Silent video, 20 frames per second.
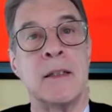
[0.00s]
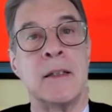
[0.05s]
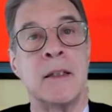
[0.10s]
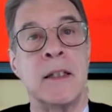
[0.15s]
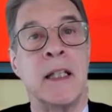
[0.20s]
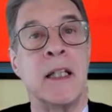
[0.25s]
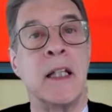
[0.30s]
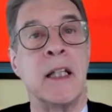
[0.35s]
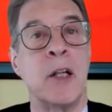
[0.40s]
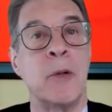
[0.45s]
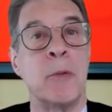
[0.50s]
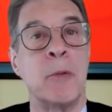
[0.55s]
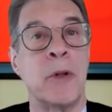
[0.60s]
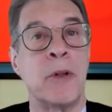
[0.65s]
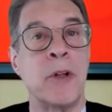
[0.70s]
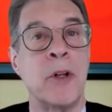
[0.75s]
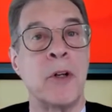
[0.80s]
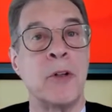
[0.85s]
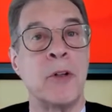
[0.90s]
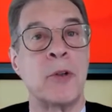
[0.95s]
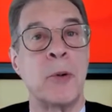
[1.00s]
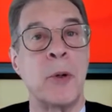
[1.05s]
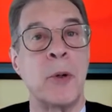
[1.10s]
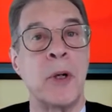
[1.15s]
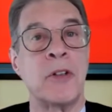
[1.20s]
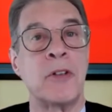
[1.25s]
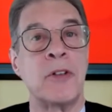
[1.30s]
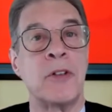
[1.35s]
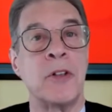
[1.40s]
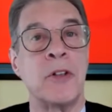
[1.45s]
dealing with those
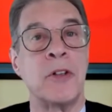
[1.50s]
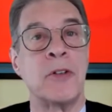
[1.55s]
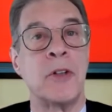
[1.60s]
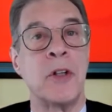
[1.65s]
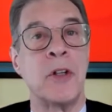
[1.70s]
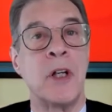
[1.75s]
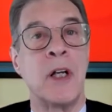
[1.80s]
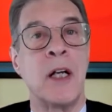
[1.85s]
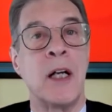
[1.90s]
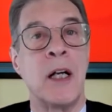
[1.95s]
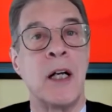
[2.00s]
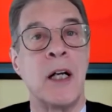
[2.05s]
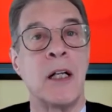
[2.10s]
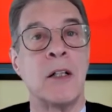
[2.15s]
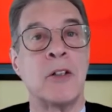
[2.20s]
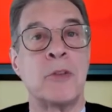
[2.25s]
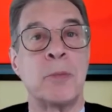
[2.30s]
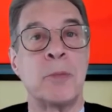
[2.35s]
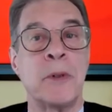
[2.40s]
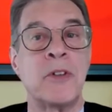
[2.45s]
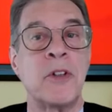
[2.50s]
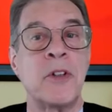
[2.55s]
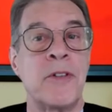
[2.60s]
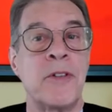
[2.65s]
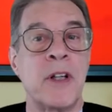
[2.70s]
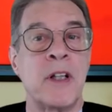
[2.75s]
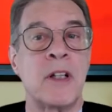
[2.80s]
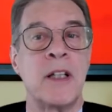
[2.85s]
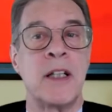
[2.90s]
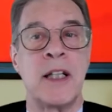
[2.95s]
questions? Uh,
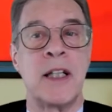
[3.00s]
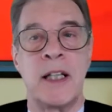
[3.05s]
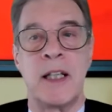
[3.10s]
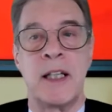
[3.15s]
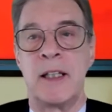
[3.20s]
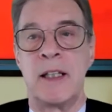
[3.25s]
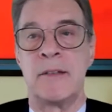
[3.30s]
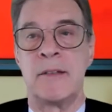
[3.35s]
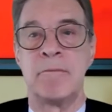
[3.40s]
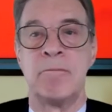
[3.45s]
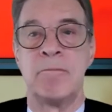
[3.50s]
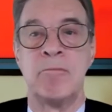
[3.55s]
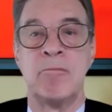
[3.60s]
specifically,